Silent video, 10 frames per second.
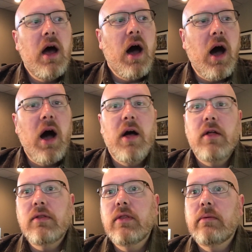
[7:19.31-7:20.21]

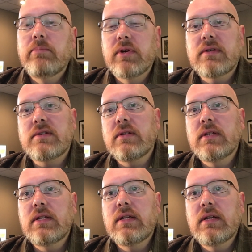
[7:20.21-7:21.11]
The book
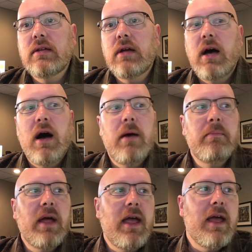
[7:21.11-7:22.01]
certainly did,
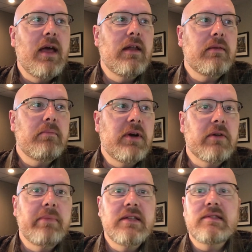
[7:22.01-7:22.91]
and Michael
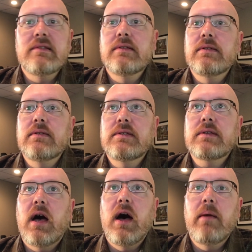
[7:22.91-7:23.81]
Benson's
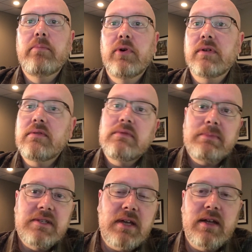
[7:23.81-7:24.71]
book,
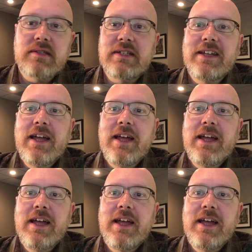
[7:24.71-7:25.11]
Space Odyssey,